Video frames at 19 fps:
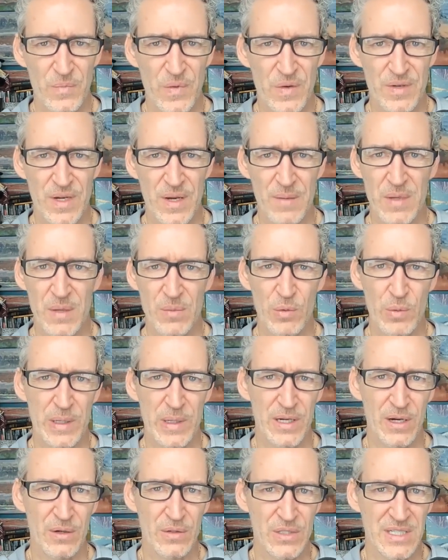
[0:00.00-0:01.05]
We've got people
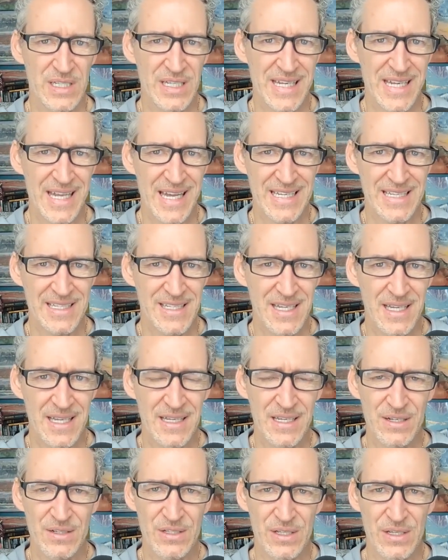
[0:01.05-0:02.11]
we coached
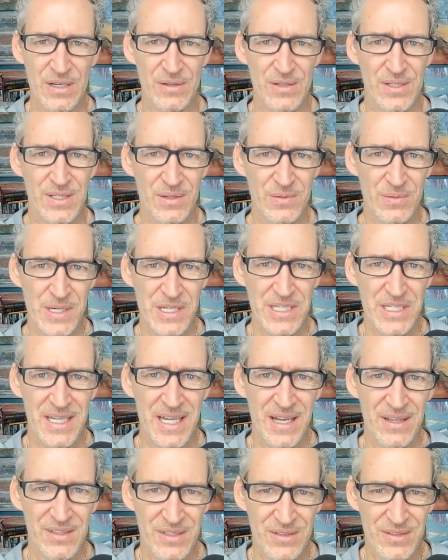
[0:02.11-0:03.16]
19 years ago still
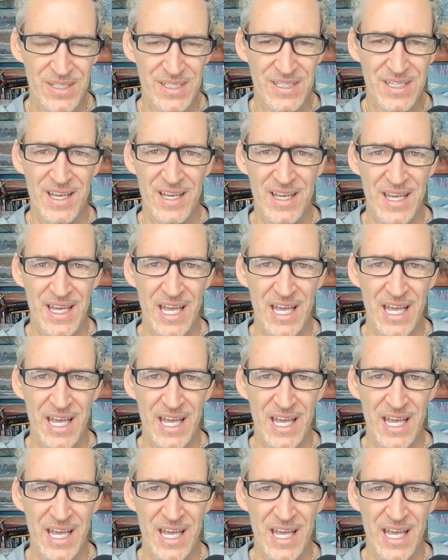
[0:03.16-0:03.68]
reaching out to us,